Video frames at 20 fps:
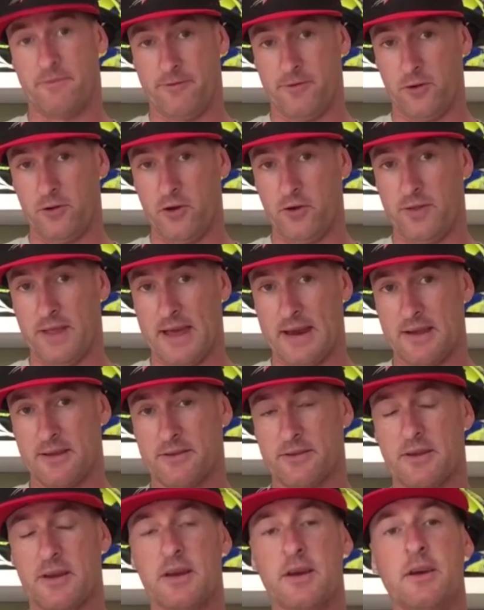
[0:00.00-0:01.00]
Viljoen that
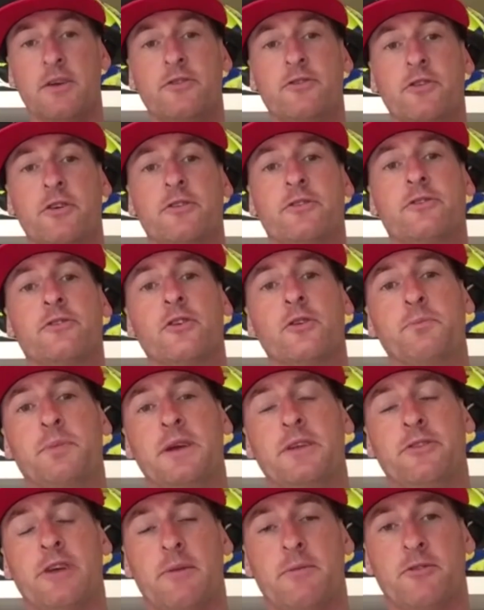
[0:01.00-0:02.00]
is, should still
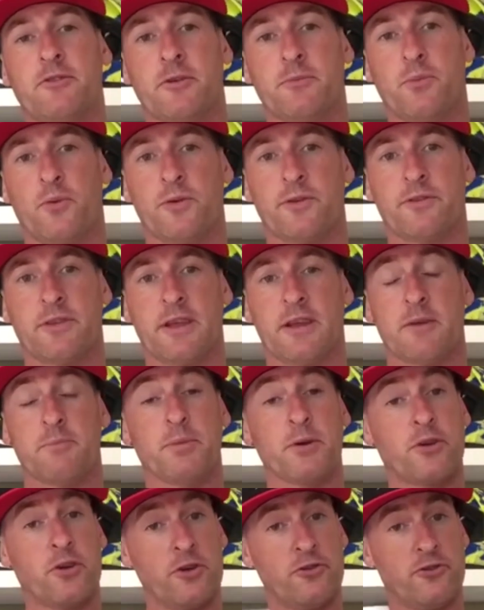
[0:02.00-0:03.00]
be championship points leader.
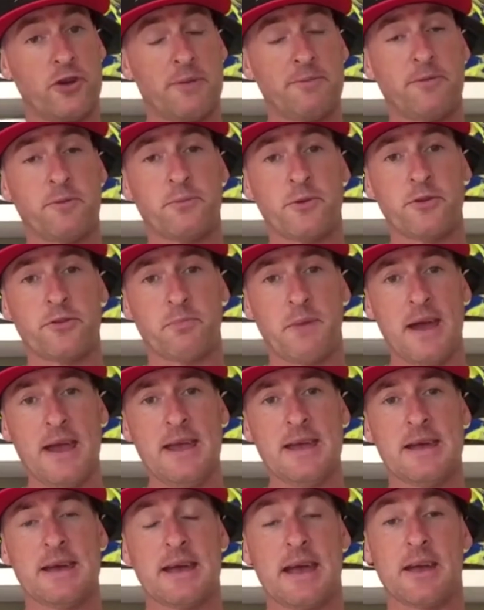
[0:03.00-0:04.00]
But good job for Bruce May,
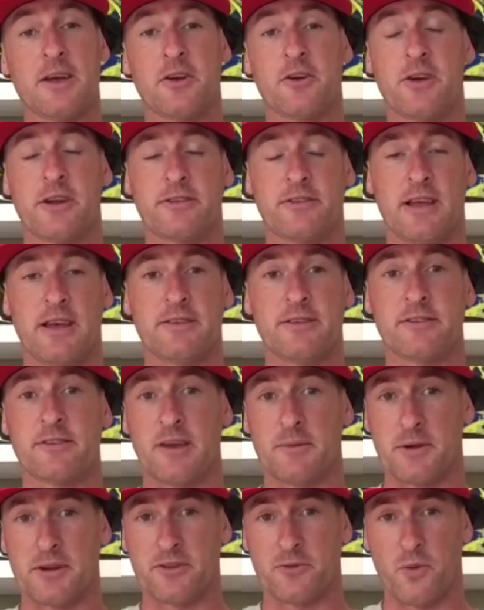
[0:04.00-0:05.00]
and congratulations to
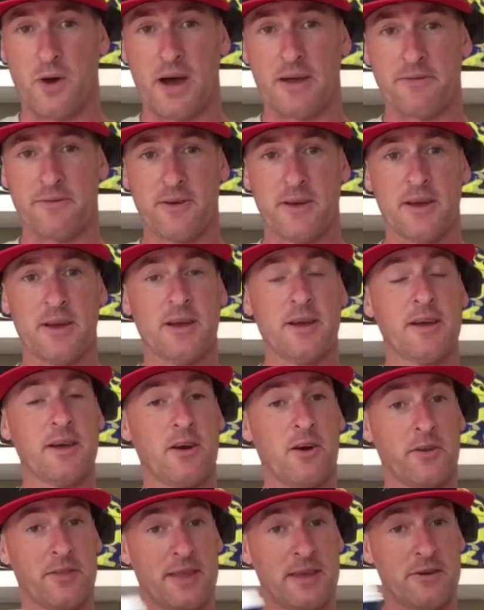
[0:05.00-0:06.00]
him and his wife
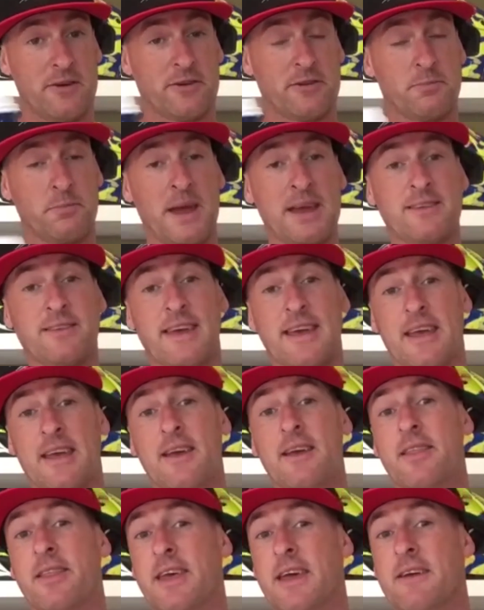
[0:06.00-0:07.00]
on their expecting
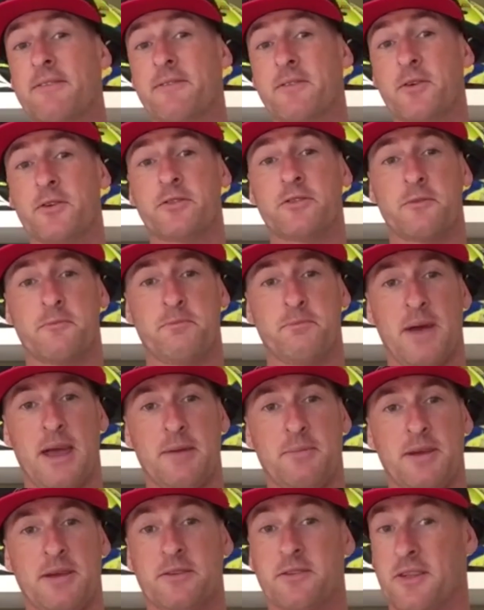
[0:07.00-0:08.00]
their first
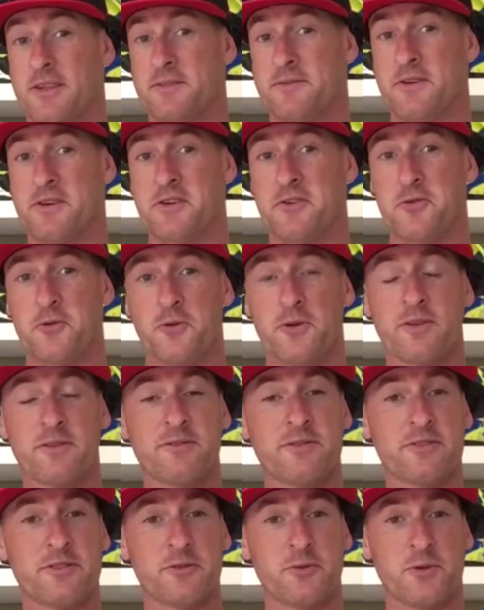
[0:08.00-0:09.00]
baby. So that's very cool
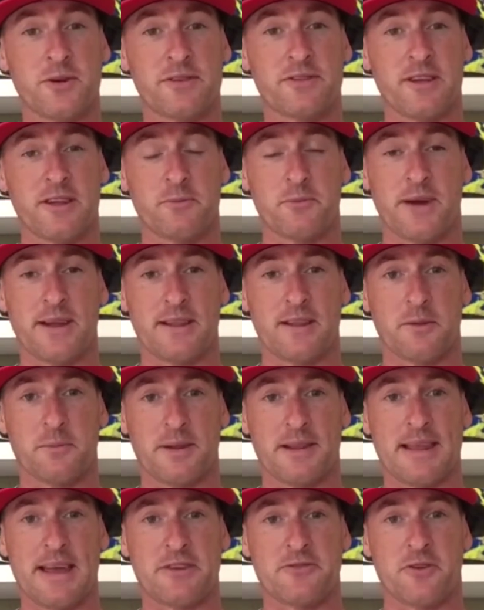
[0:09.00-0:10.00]
to celebrate a little
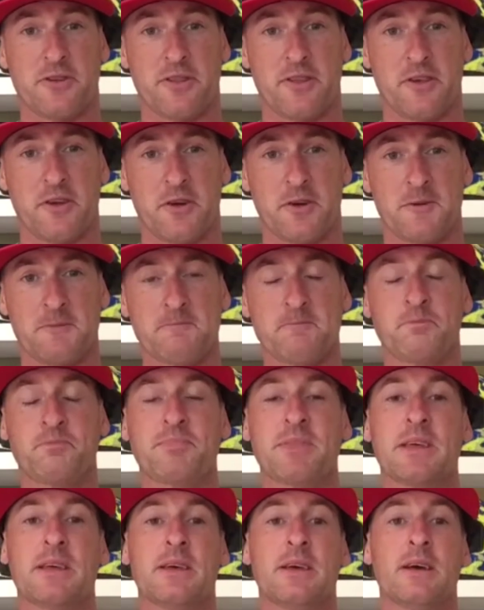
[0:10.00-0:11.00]
bit later on in the year.
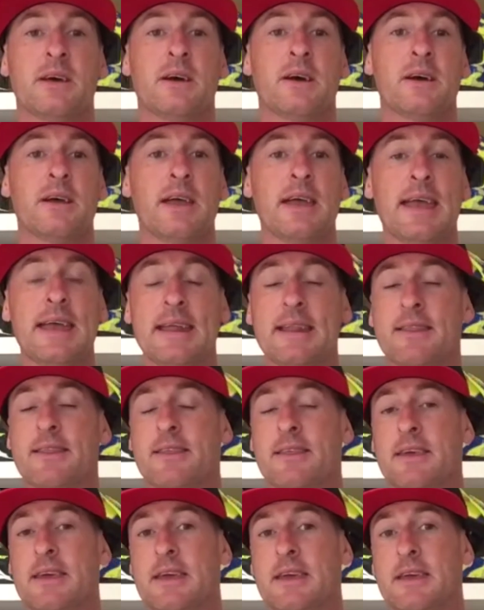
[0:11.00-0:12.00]

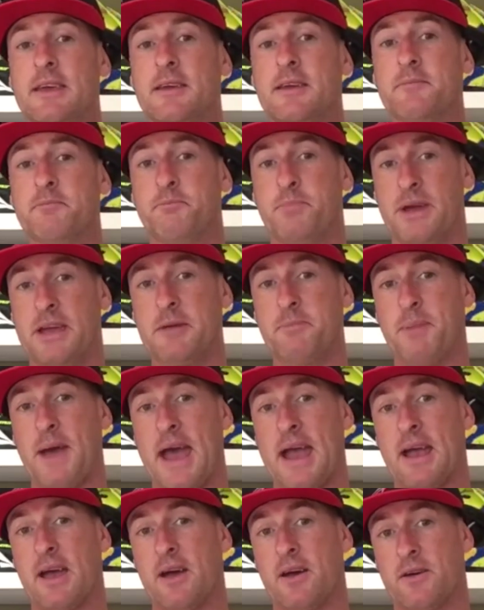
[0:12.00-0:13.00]
In the big
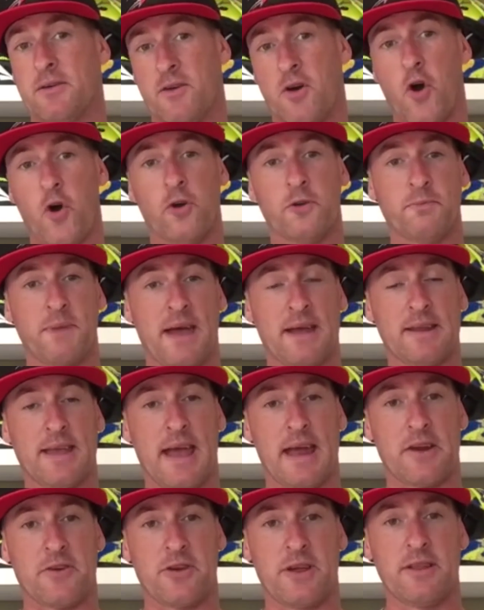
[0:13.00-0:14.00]
banger old man
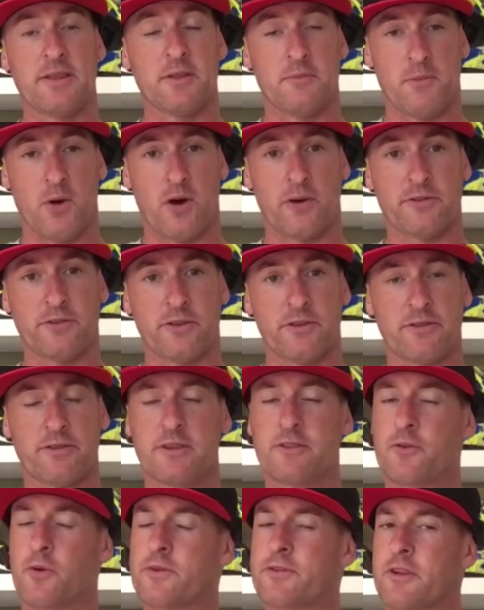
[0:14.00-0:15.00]
category, the Masters,
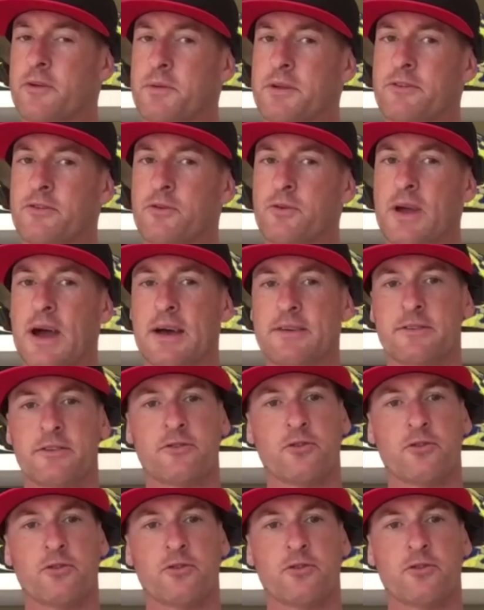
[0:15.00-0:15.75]
there's always going to be 2 guys to